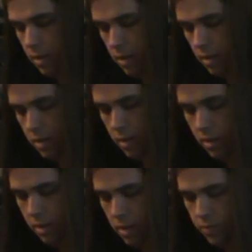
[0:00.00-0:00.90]

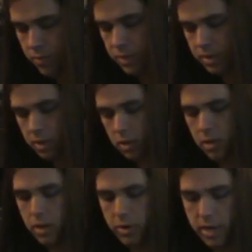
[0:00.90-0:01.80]
And he was
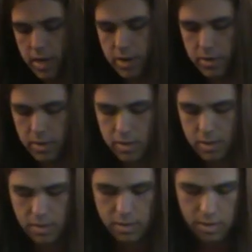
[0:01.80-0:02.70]
clearing out
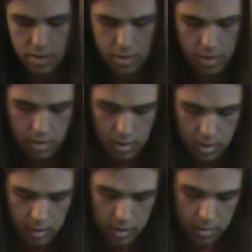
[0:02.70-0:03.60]

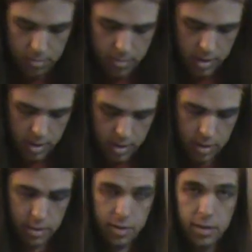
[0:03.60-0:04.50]
some
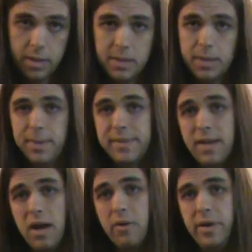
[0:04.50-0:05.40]

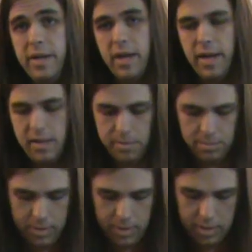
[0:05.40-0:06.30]
Atari
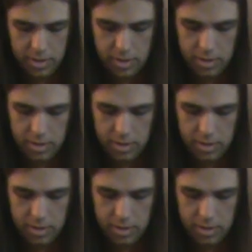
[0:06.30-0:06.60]
items,